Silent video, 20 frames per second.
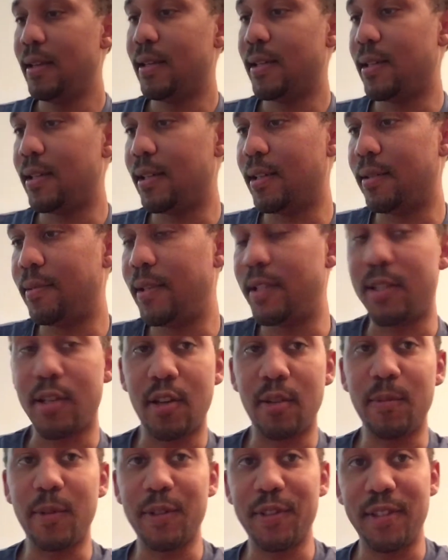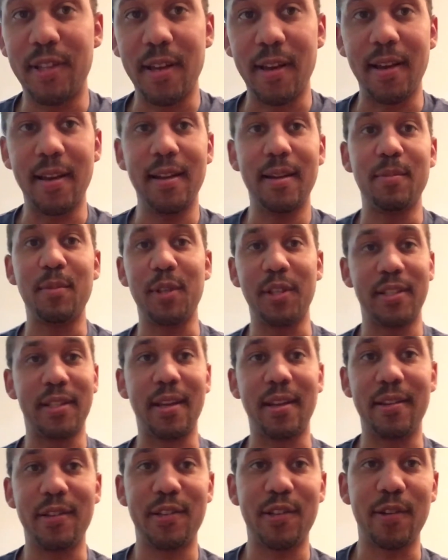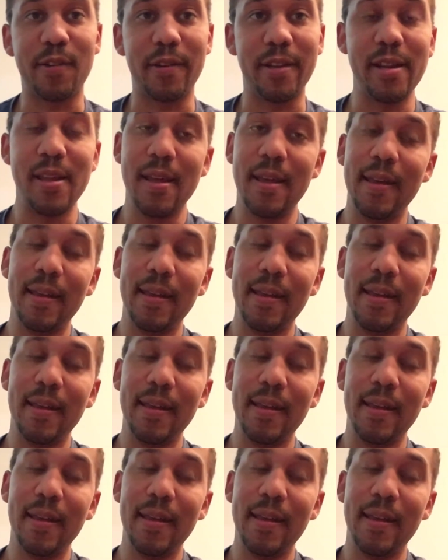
It's almost done. I'm really excited to show it.